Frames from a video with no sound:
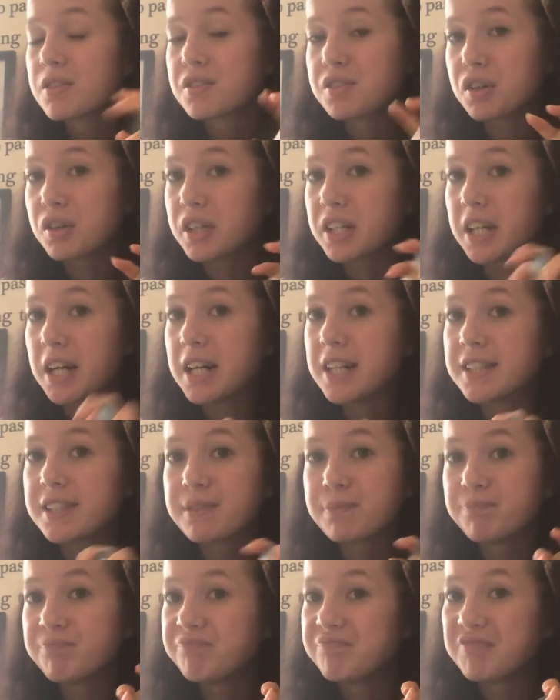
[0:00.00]
Sorry
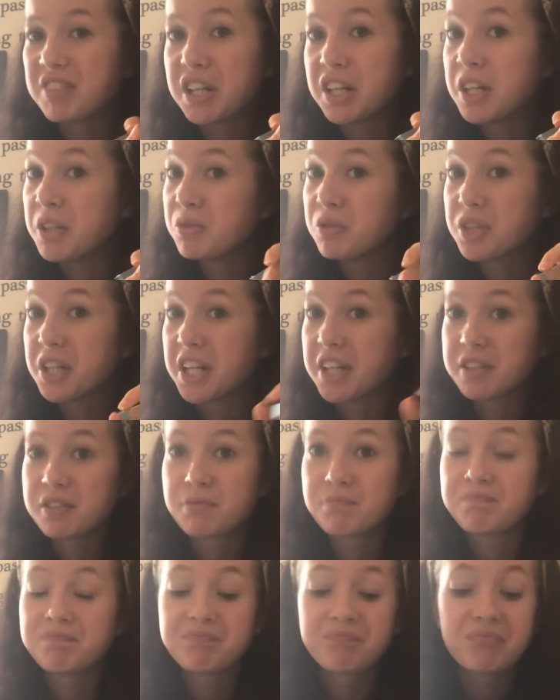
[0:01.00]
guys, I don't like
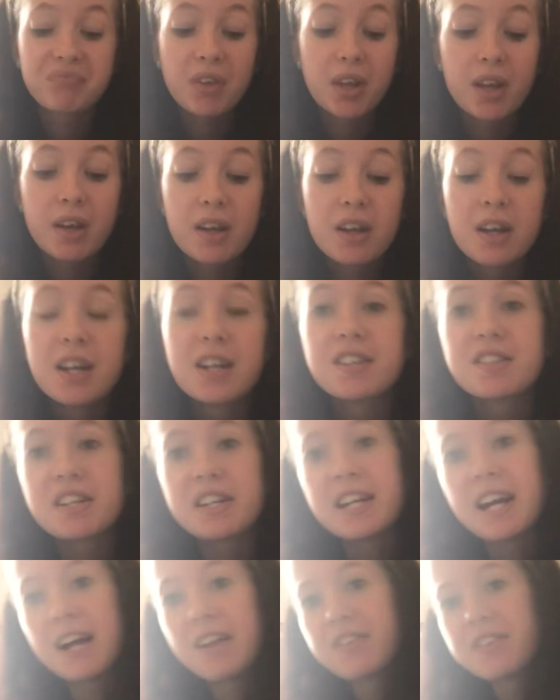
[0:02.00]
Oreos.
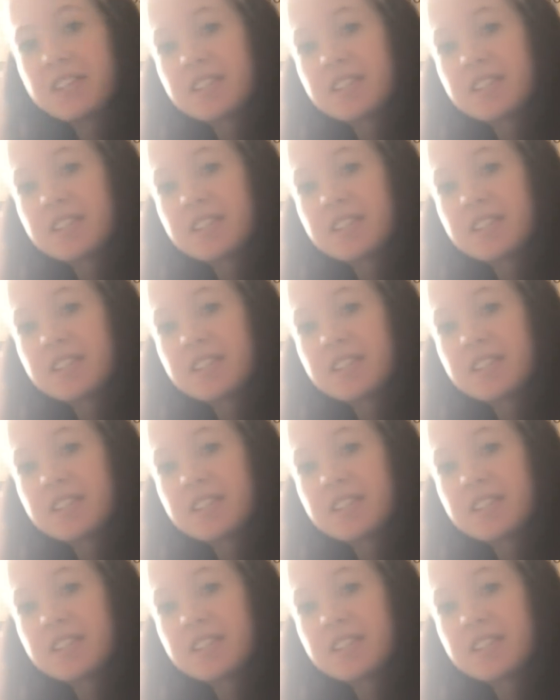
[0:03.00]
So yeah,